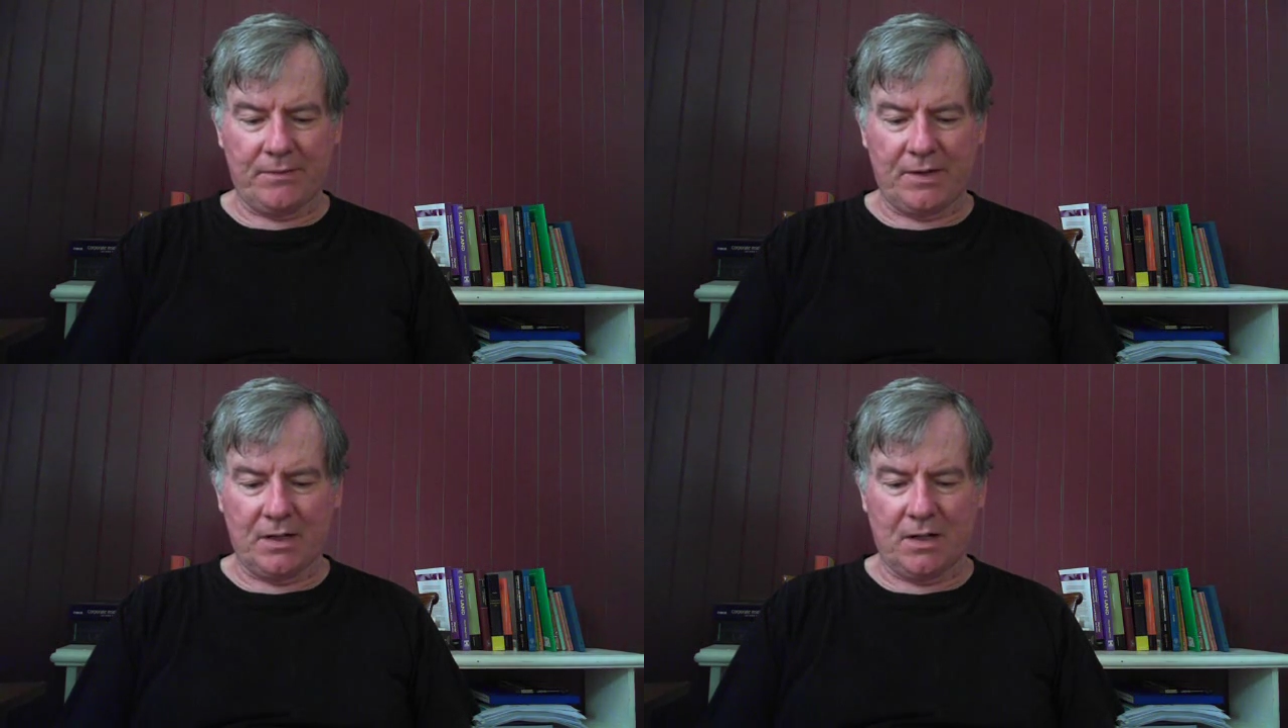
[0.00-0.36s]

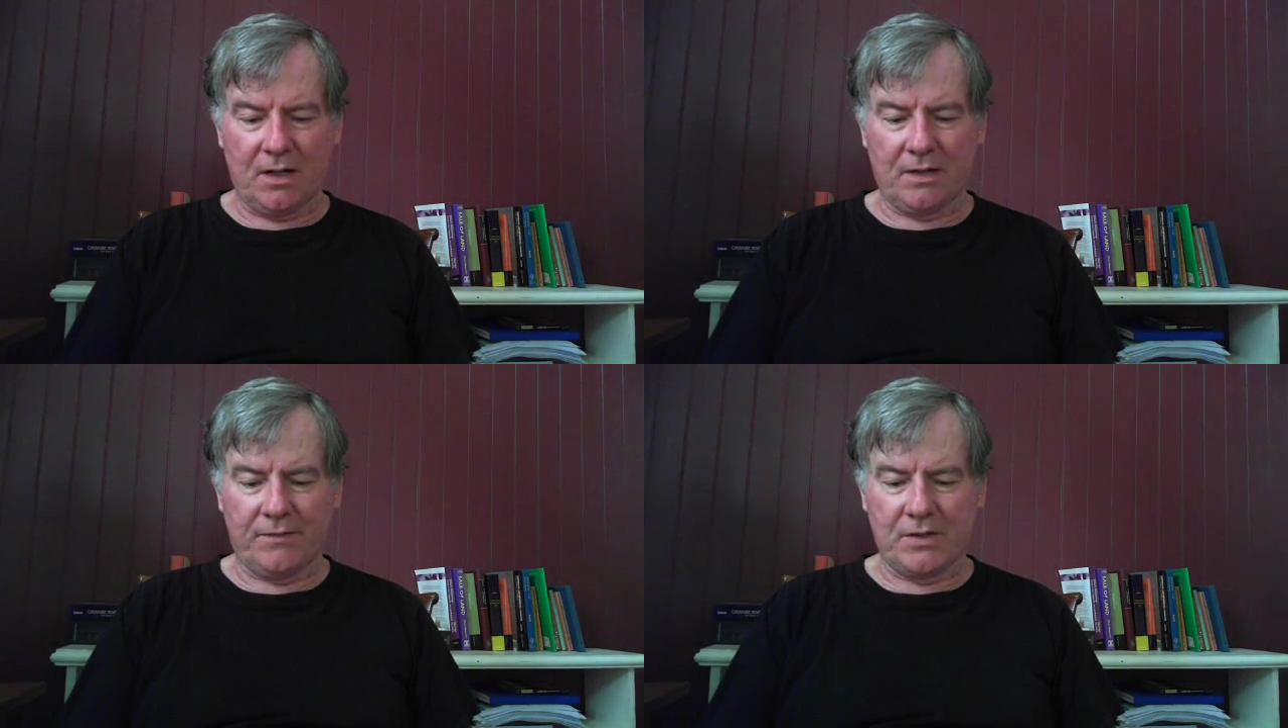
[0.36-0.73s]

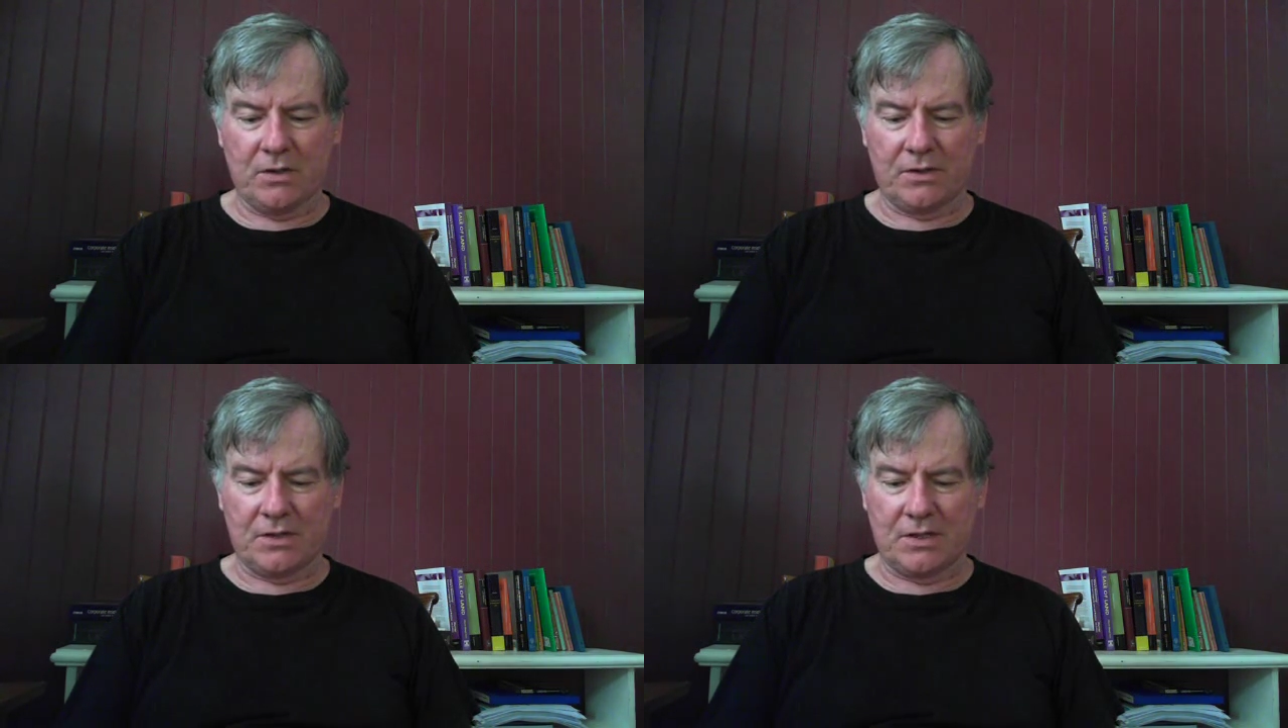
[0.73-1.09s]
59 of His
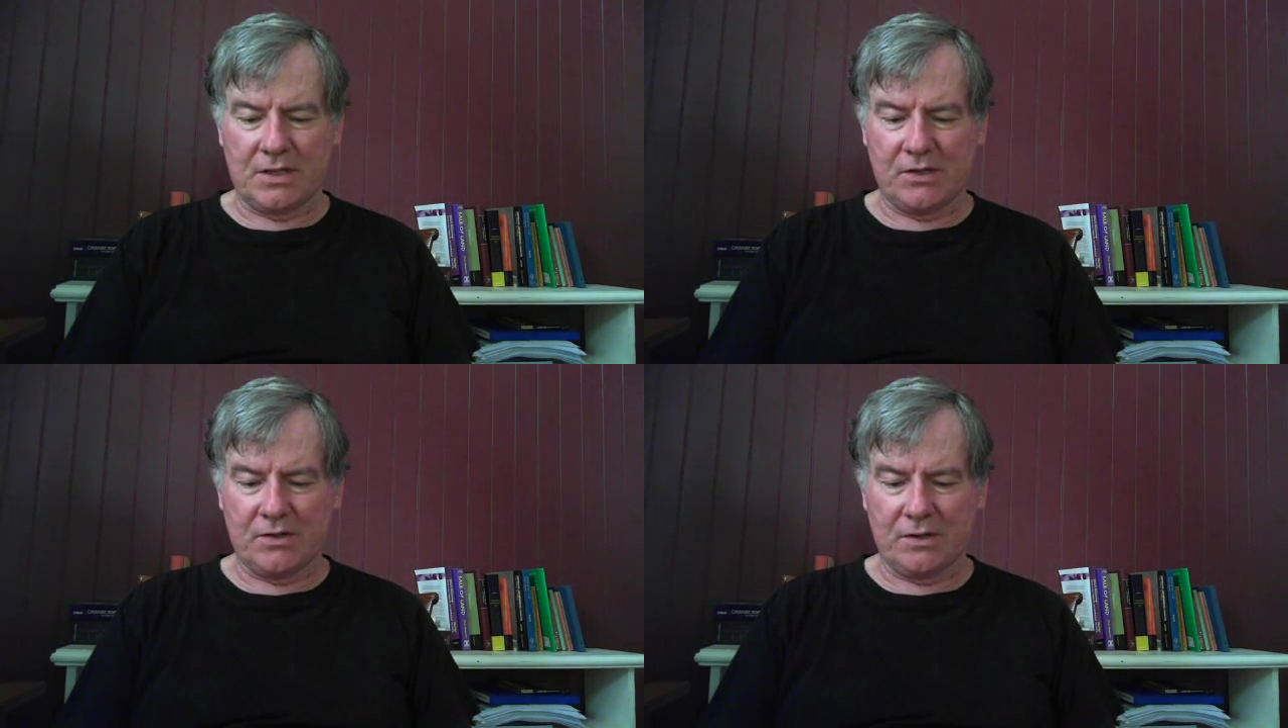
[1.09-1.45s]
Honour's
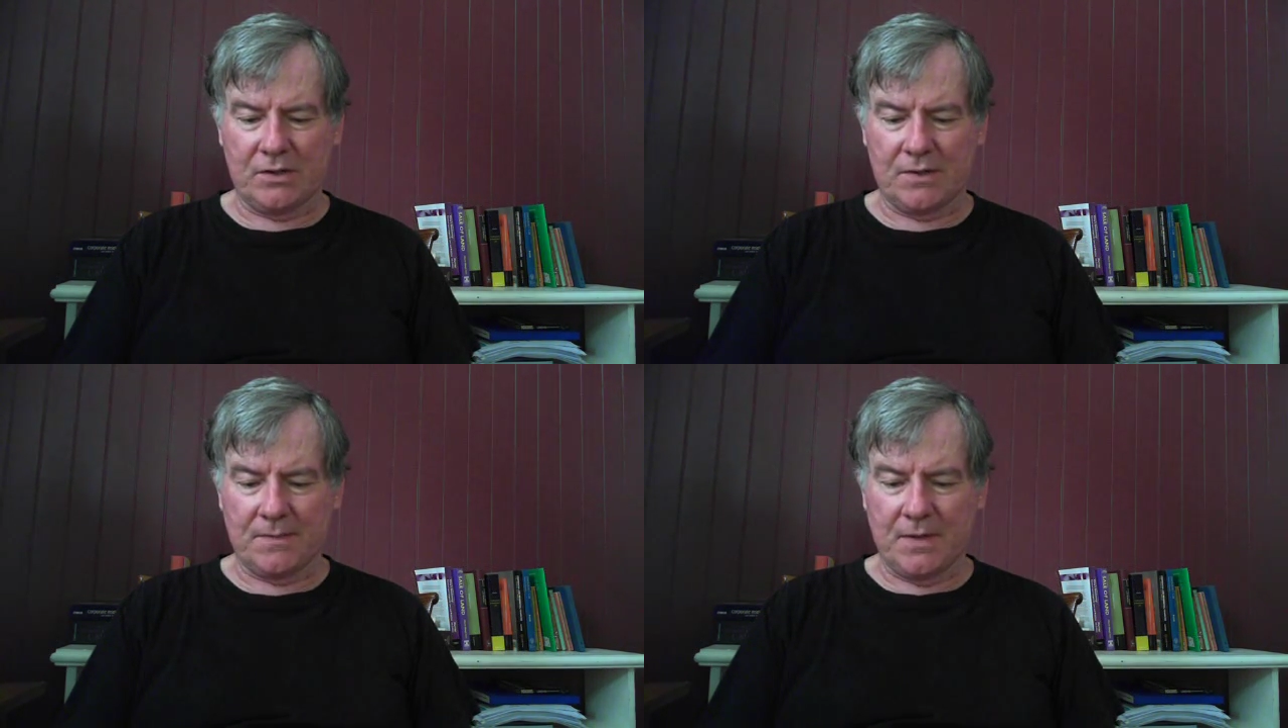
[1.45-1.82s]

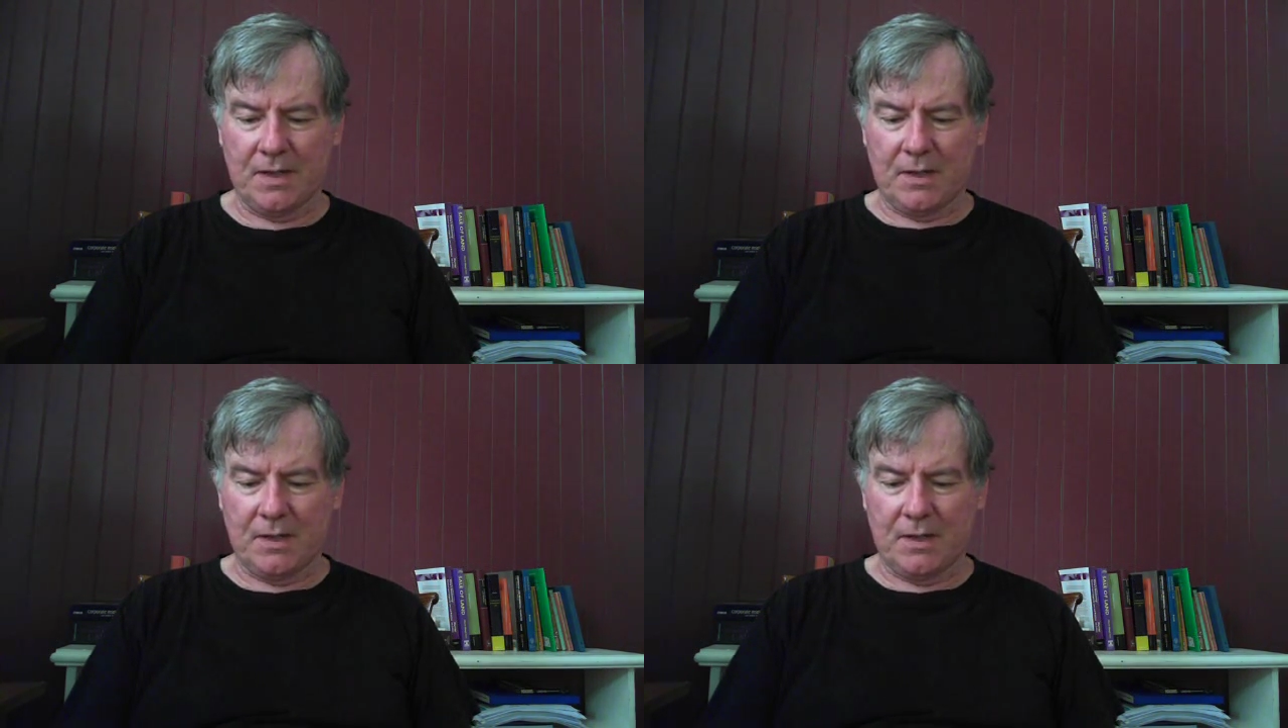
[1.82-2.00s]
decisions,